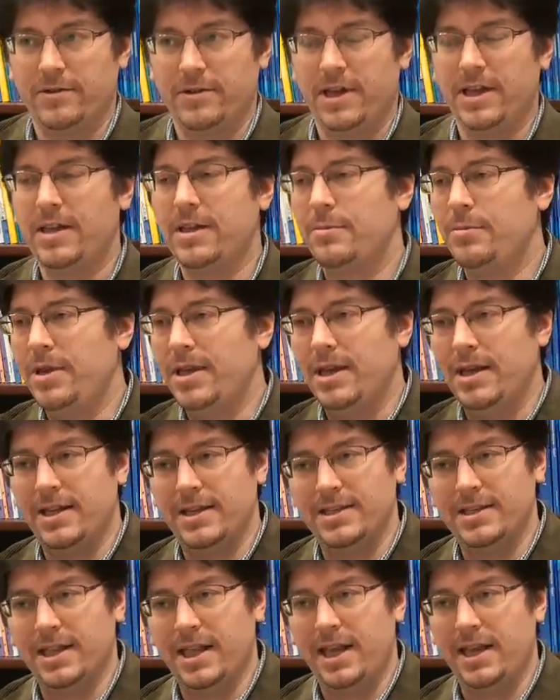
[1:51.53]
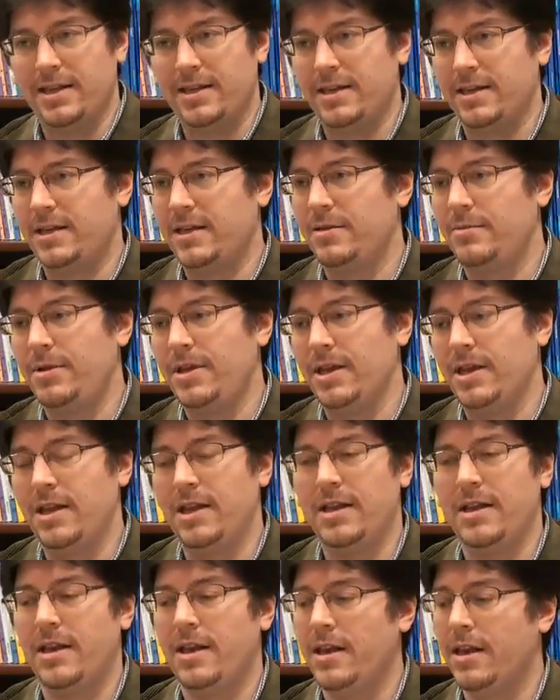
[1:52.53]
It could be at a slant. It could be
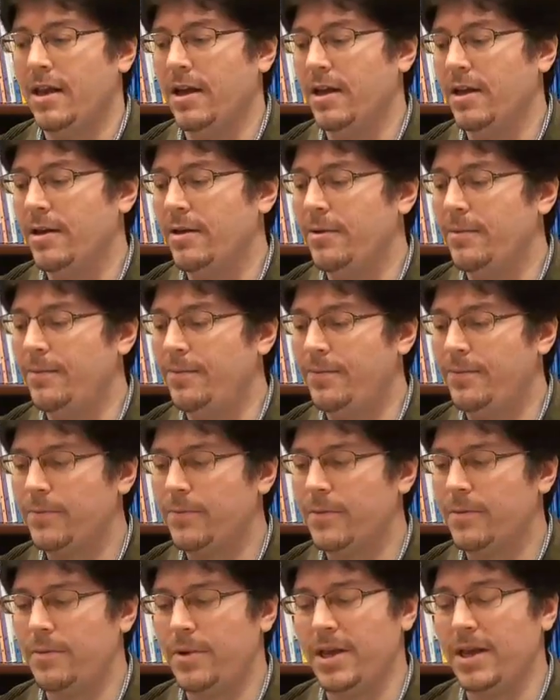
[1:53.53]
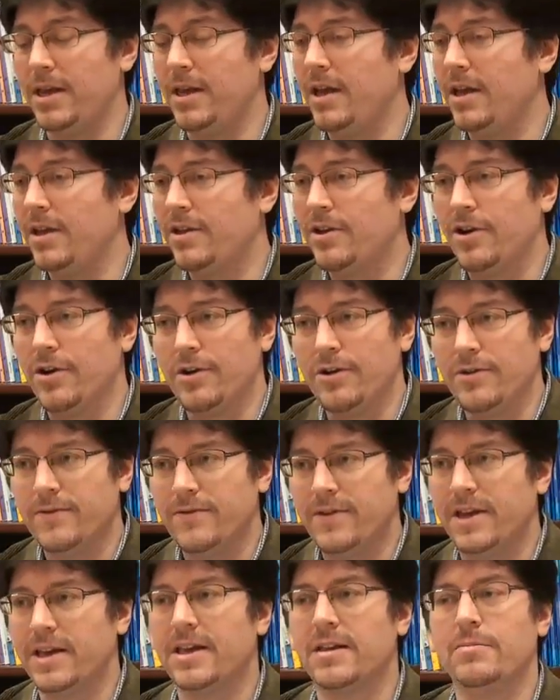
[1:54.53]
a, uh, be it
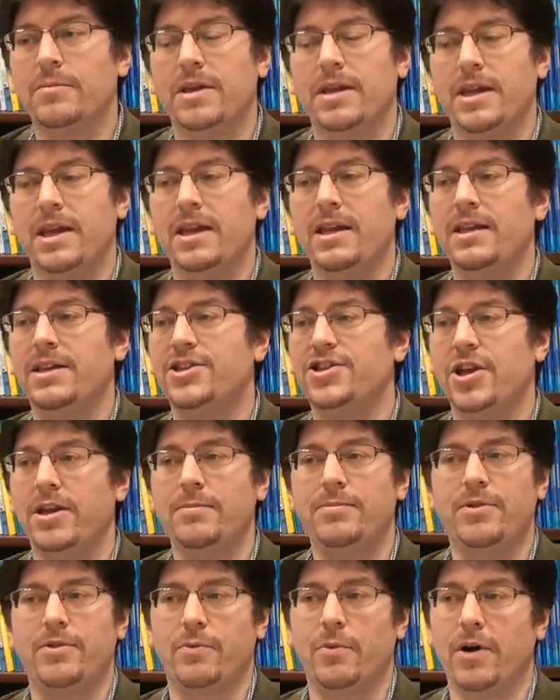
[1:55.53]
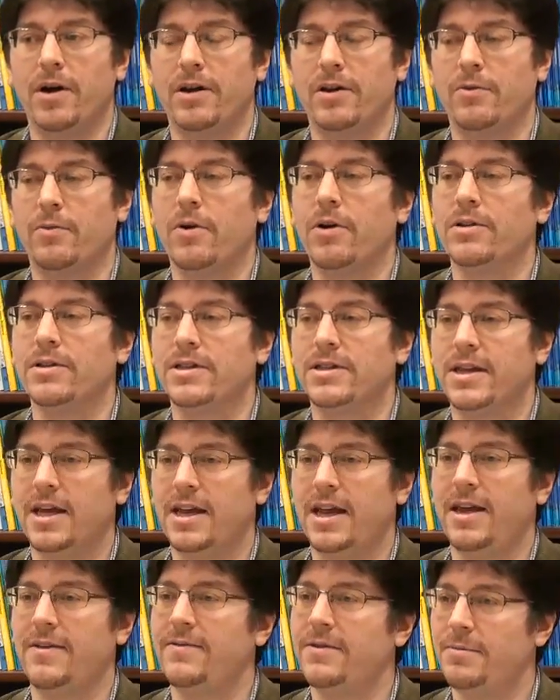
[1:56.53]
curved. It can be any shape you want. A wall does
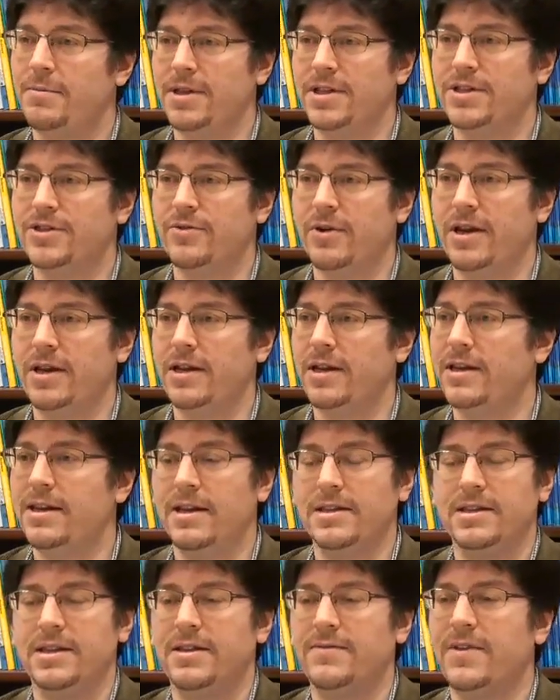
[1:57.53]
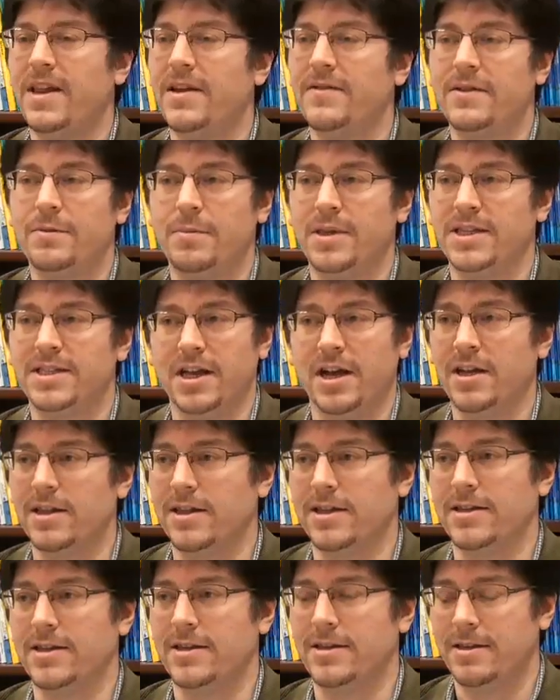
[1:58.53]
not have to be straight. It doesn't even have to be
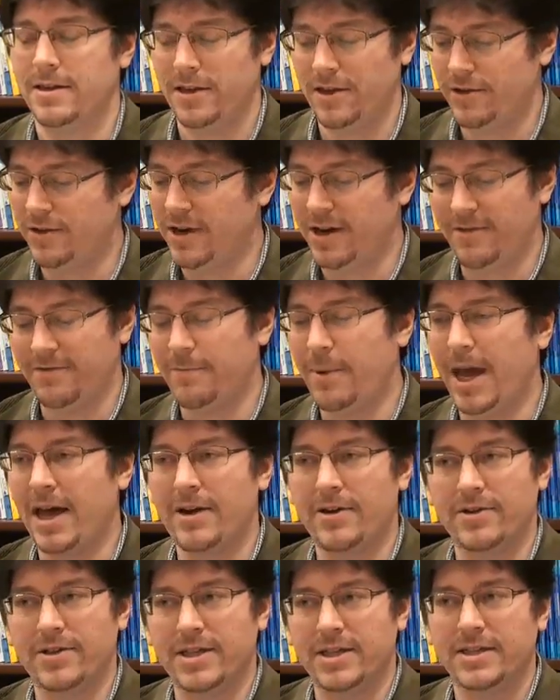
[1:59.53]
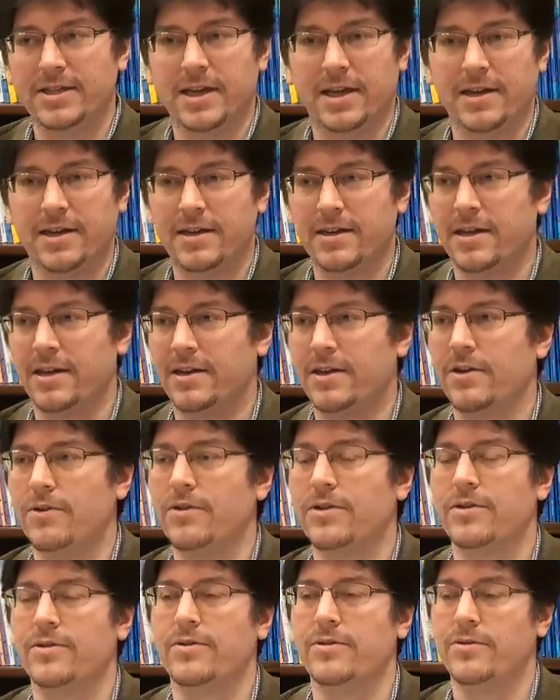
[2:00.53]
solid. You can have patterns inside it that go
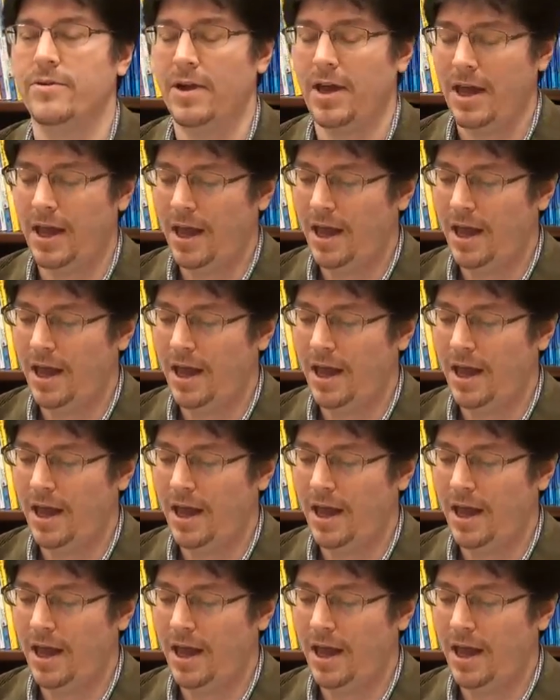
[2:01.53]
through.